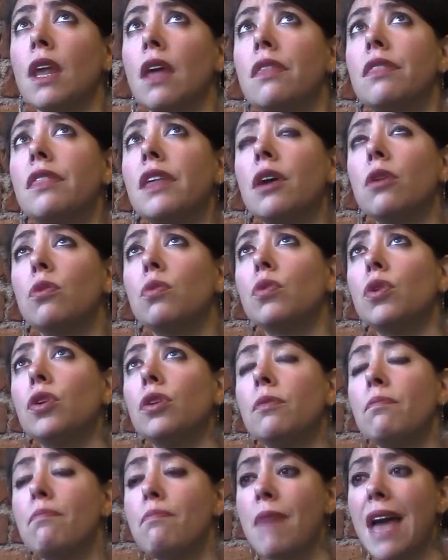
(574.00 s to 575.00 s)
there
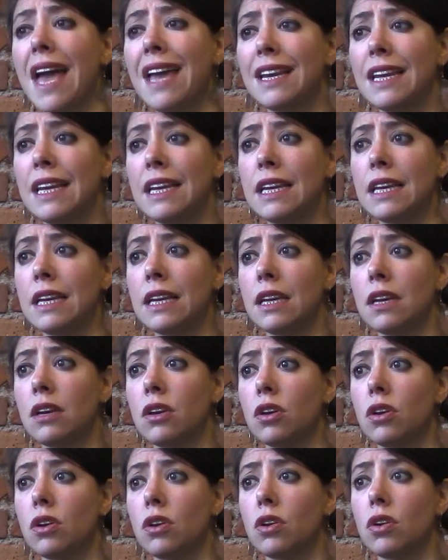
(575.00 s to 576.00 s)
were many
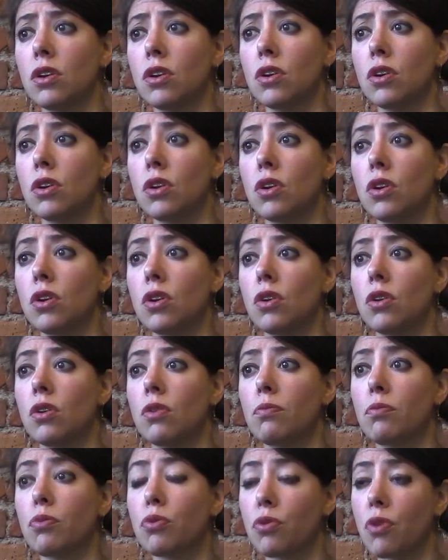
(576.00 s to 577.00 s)

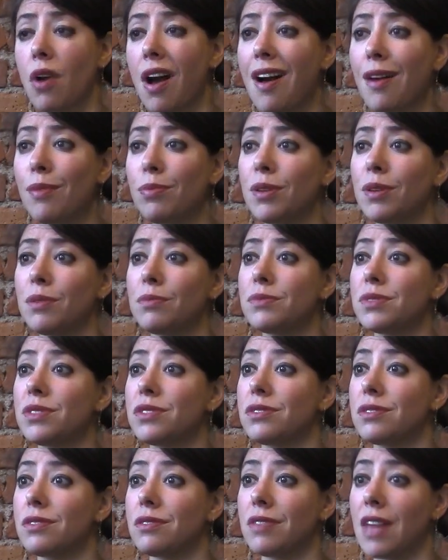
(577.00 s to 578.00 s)
problems